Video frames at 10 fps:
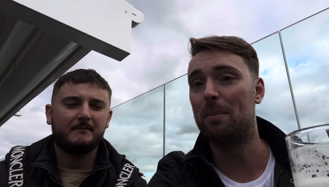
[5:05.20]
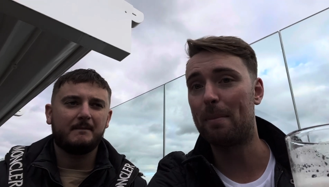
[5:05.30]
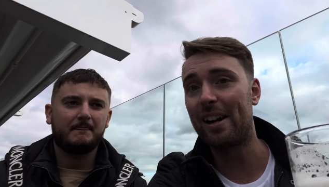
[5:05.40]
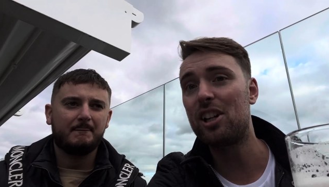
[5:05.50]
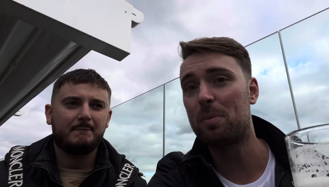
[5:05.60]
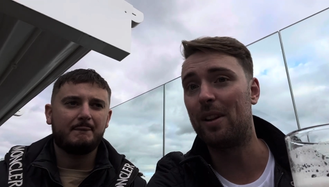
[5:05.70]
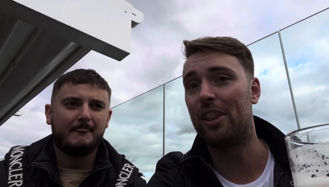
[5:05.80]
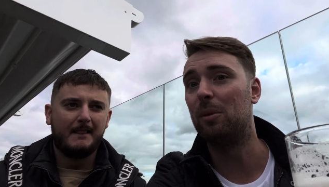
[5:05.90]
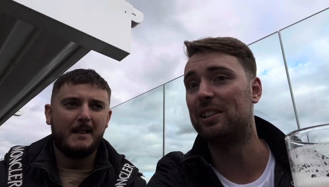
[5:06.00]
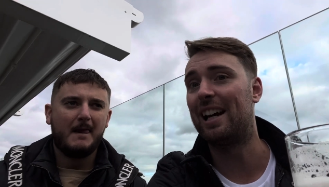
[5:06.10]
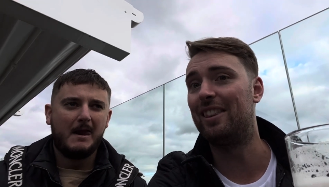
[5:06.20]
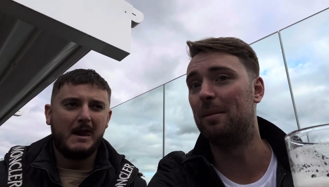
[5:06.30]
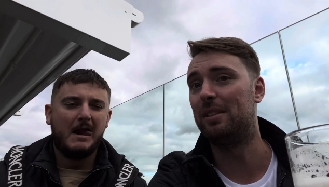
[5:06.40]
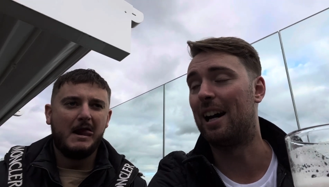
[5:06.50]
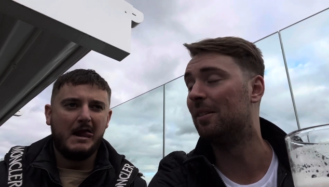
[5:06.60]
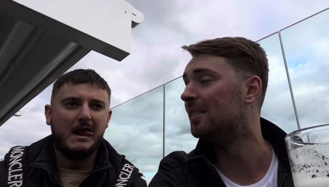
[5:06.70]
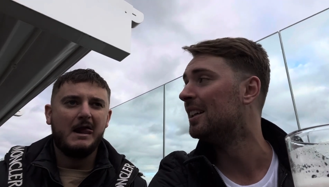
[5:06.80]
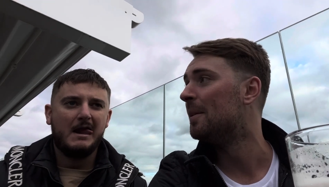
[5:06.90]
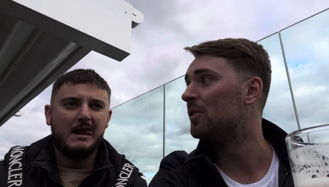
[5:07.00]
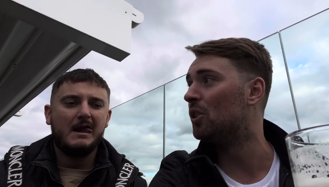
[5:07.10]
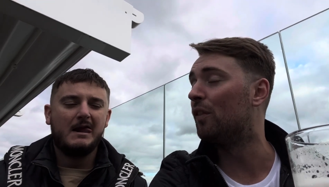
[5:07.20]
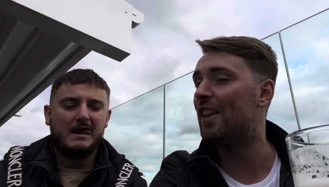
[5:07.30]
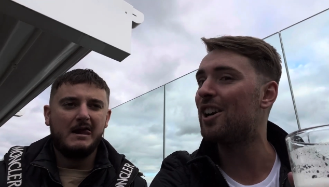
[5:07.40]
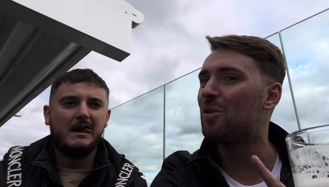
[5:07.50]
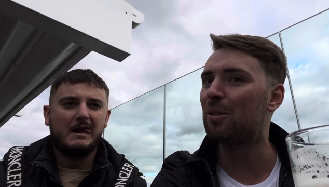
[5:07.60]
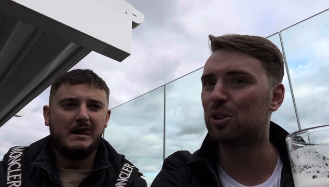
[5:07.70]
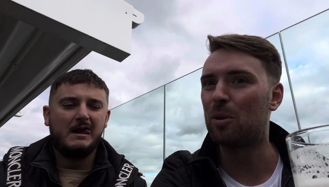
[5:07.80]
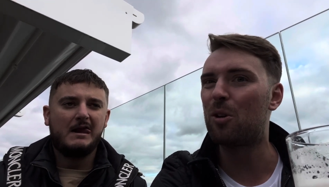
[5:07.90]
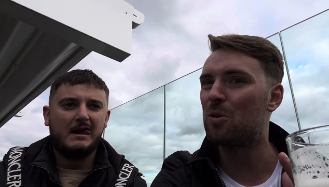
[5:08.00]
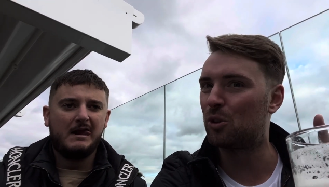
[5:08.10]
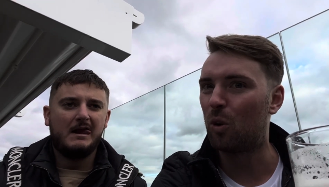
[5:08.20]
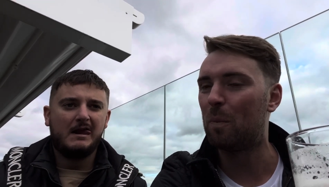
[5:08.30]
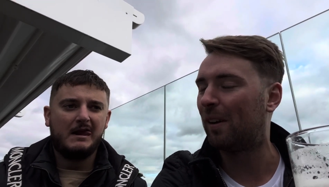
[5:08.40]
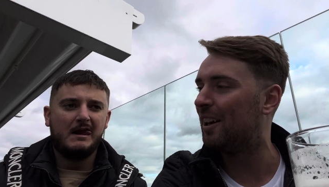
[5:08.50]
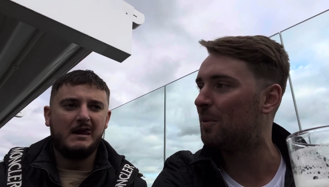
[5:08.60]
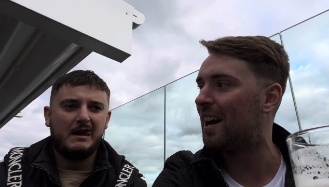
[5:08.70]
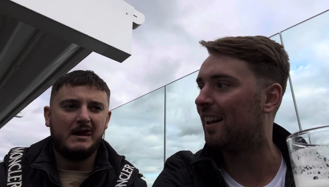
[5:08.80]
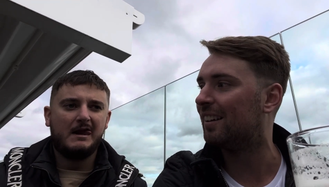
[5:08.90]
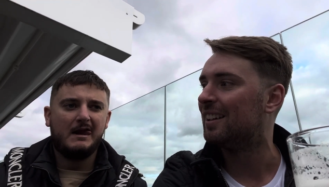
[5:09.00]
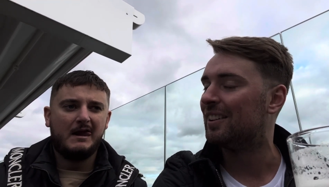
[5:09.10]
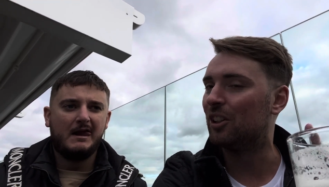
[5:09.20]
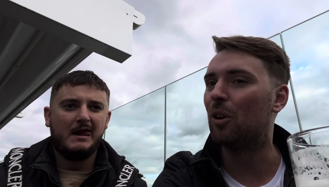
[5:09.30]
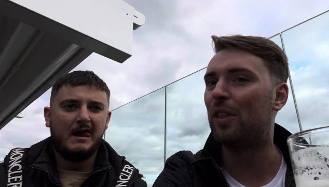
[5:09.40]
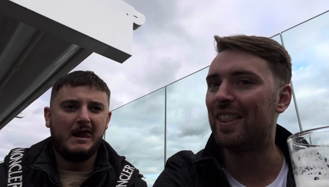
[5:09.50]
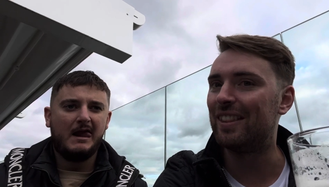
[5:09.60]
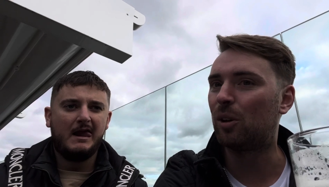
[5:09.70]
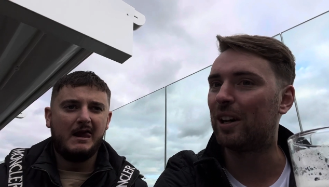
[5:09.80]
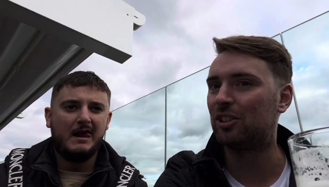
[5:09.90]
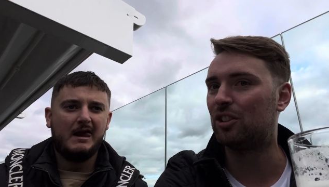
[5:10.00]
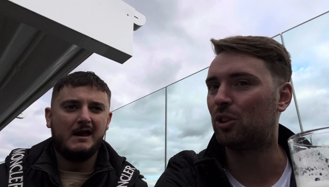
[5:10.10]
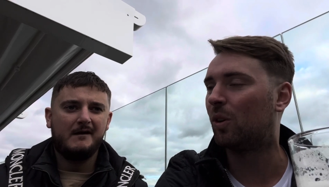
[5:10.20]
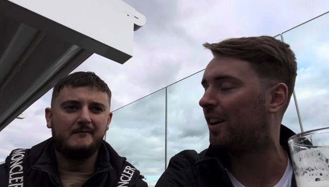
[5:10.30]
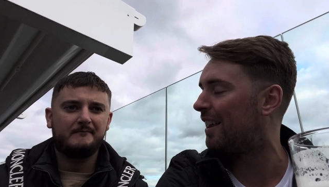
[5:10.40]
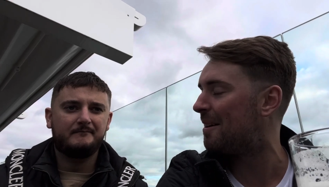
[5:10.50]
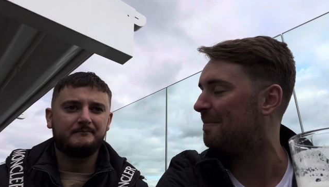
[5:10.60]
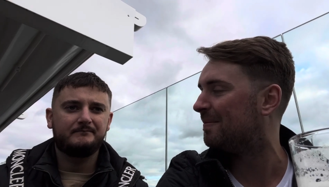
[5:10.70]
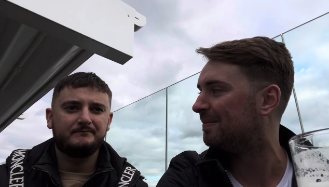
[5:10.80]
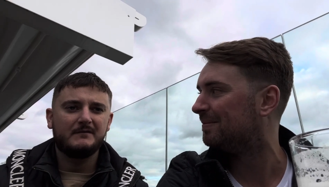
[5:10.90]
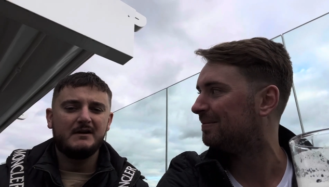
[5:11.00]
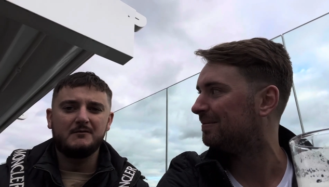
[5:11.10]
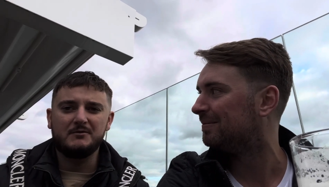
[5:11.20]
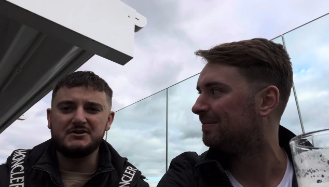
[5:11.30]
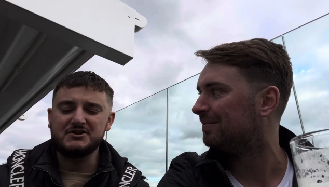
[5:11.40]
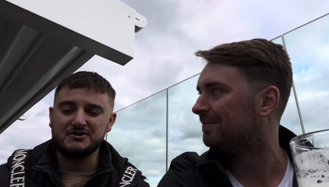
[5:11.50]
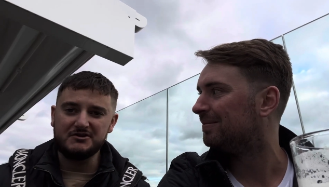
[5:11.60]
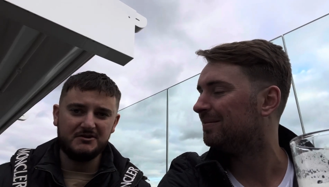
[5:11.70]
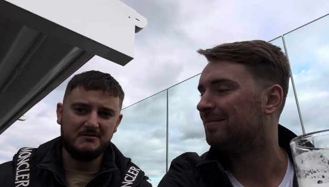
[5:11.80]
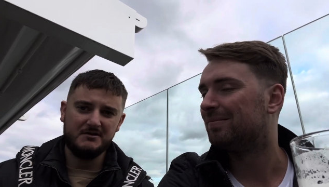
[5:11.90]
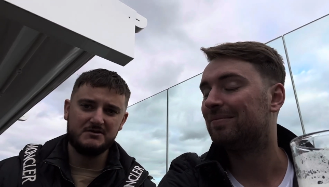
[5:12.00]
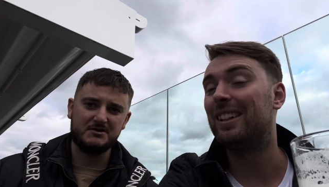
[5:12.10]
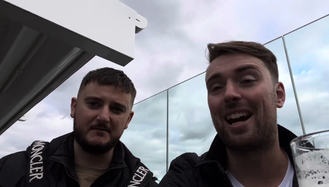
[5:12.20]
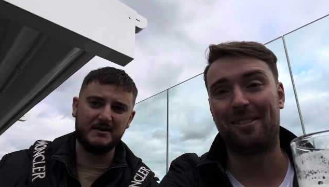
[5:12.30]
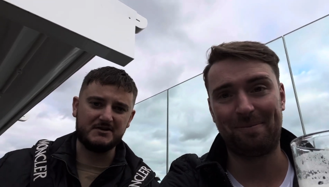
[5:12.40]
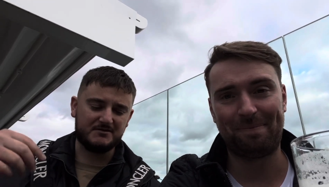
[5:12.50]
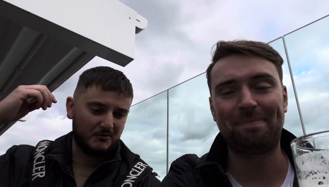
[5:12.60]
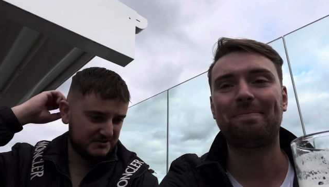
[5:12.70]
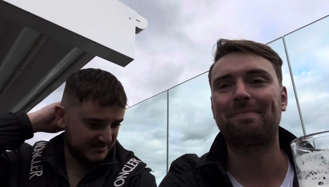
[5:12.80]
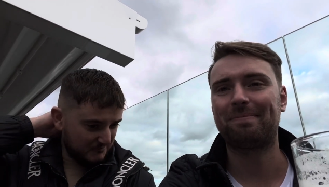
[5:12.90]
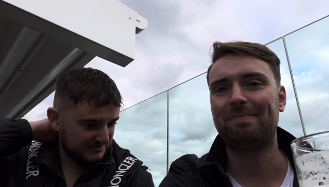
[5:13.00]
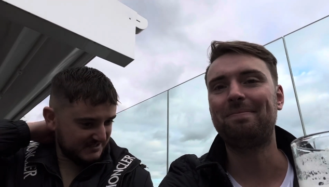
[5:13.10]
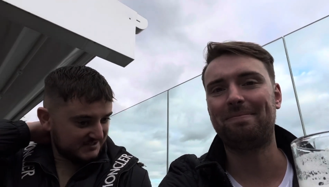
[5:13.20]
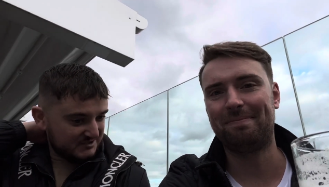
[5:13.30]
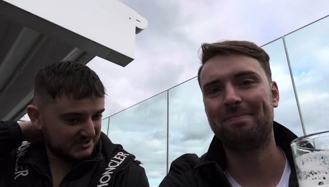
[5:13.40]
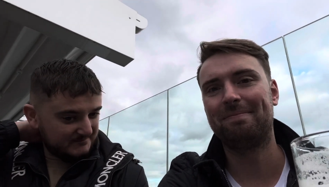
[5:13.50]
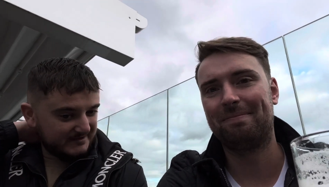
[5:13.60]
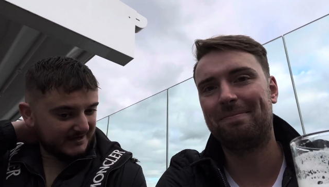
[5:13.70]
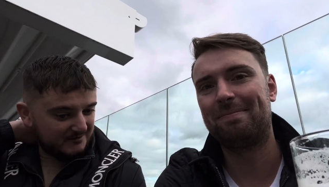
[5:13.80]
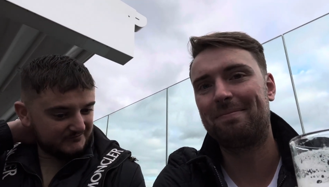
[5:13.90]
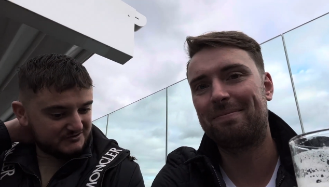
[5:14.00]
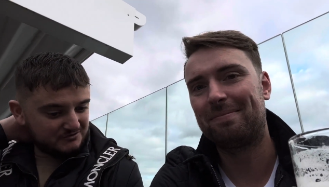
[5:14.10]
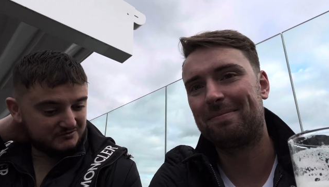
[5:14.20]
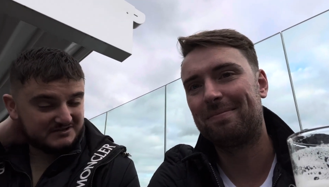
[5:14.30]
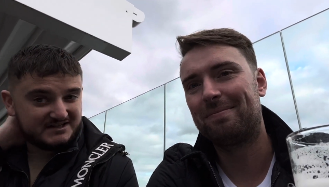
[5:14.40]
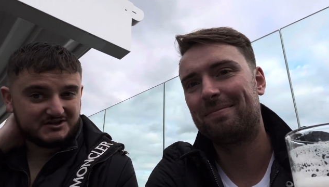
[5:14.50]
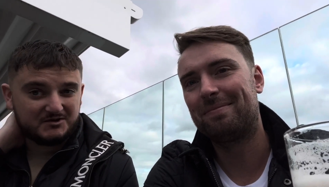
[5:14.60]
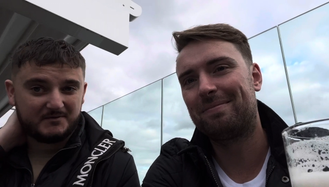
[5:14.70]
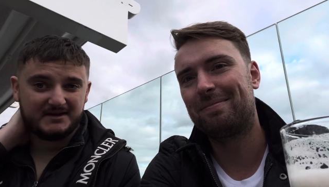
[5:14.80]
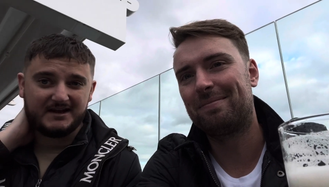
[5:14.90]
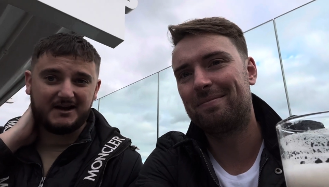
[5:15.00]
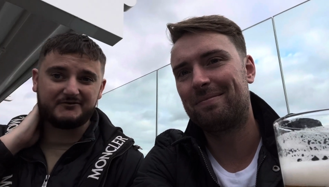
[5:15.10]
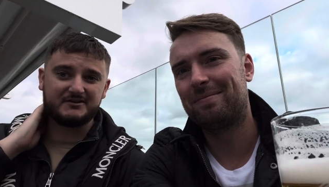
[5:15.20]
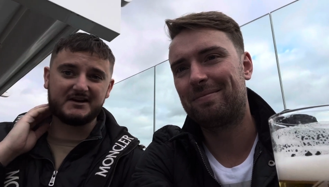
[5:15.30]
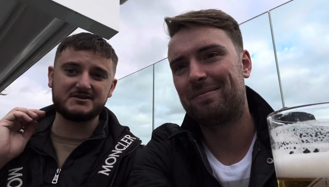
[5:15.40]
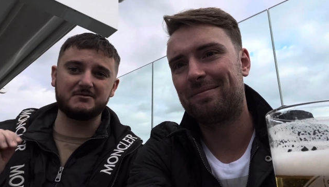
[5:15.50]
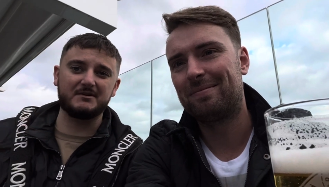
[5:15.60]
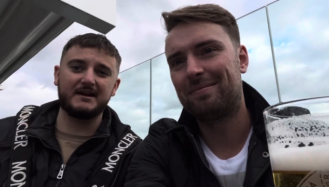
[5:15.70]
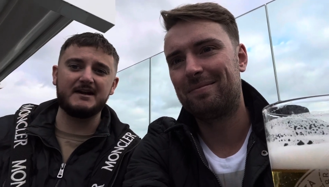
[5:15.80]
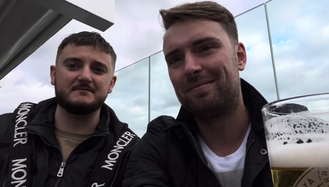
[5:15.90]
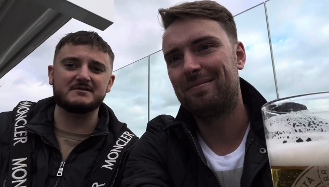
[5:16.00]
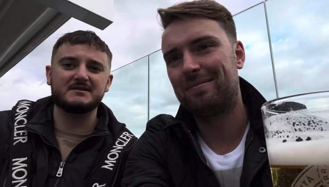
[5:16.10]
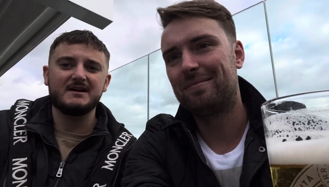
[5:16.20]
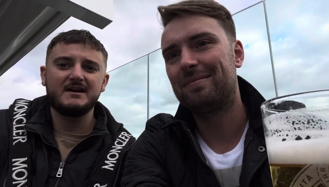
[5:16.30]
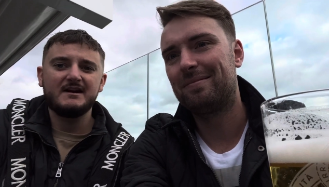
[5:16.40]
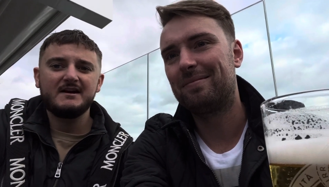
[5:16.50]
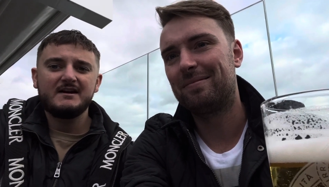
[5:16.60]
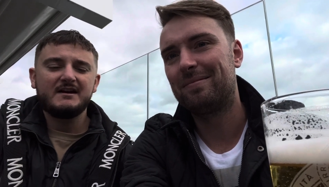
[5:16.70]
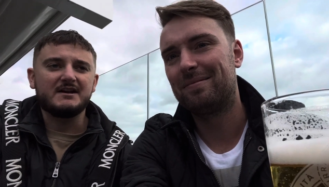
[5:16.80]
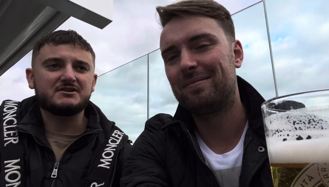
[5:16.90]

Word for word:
Speaker 1: management that was letting them down." You know, if they go out tomorrow and don't play well, you know, then the questions go on to them
Speaker 2: which it should do. Do you yeah. know what I mean? Because what's the, what's the excuse going to be now if Jones is going to be here uh, for the next couple of games? It's